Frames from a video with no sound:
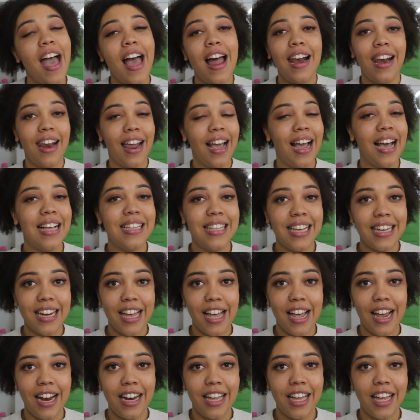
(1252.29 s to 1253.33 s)
Like I said
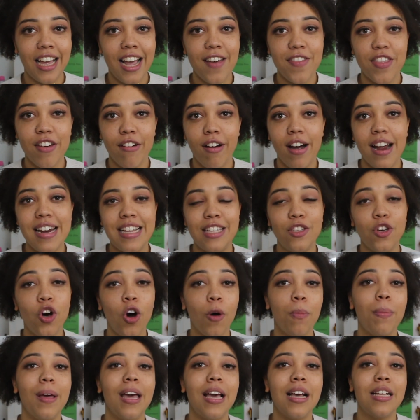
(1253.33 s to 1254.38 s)
earlier, if there are any
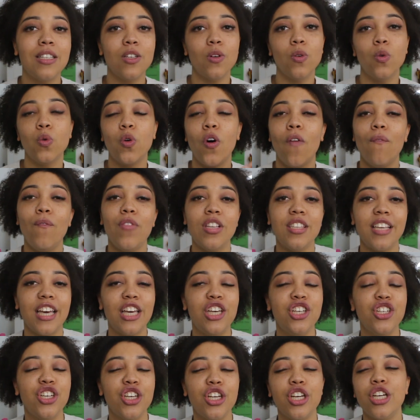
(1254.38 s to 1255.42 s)
topics or
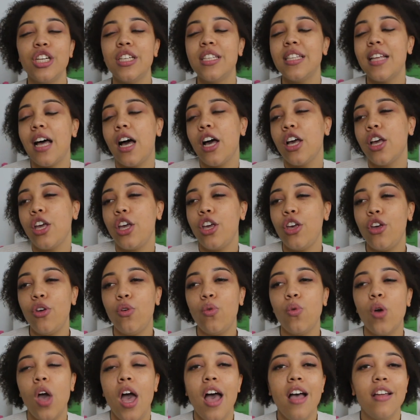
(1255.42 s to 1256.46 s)
conversations that
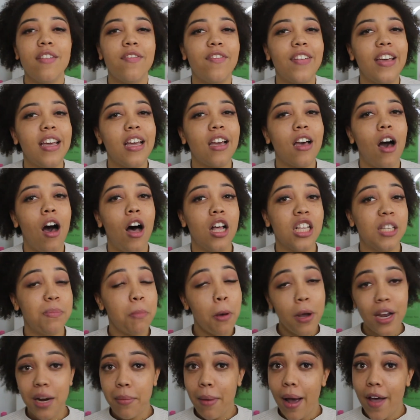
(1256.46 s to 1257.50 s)
you think aren't
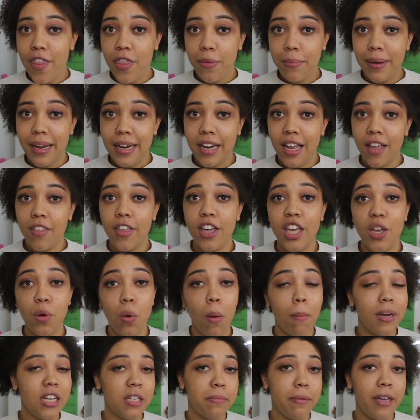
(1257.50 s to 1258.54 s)
spoken about in the media that you
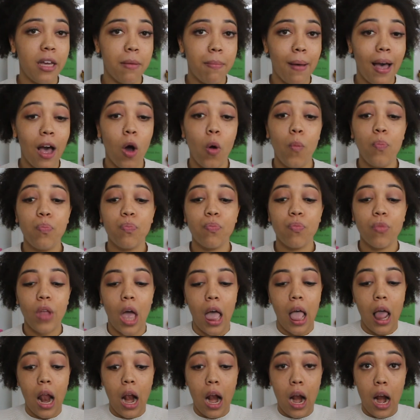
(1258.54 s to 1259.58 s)
want me to speak about,
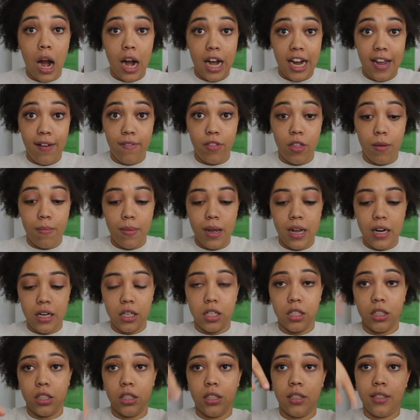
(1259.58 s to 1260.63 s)
leave them
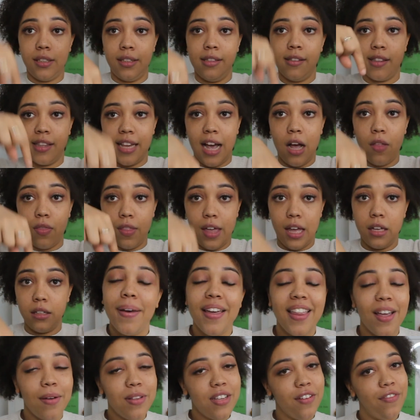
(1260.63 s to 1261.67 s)
in down there. Yeah,
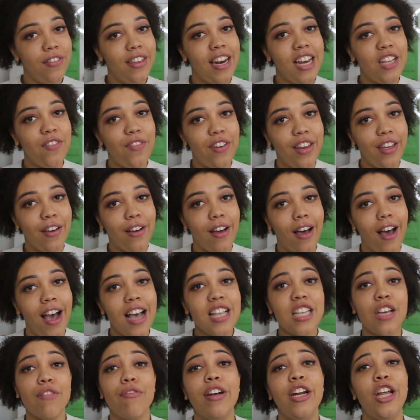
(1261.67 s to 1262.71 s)
that was it for today's video,
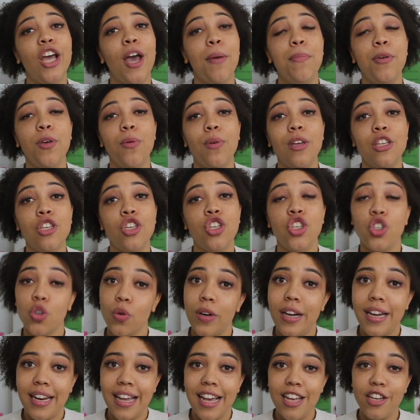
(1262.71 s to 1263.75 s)
guys. I really hope you
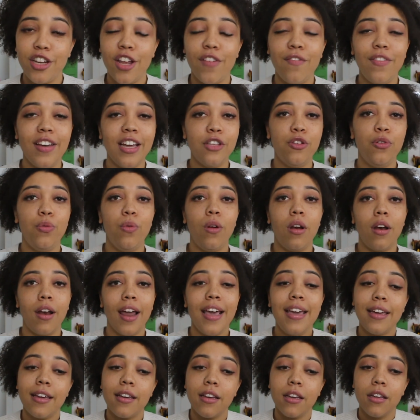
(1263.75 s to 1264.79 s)
enjoyed it. Don't forget to
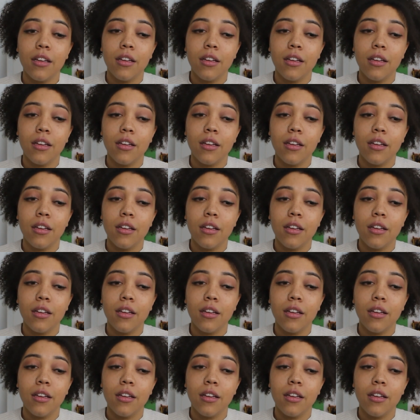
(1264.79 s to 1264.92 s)
like,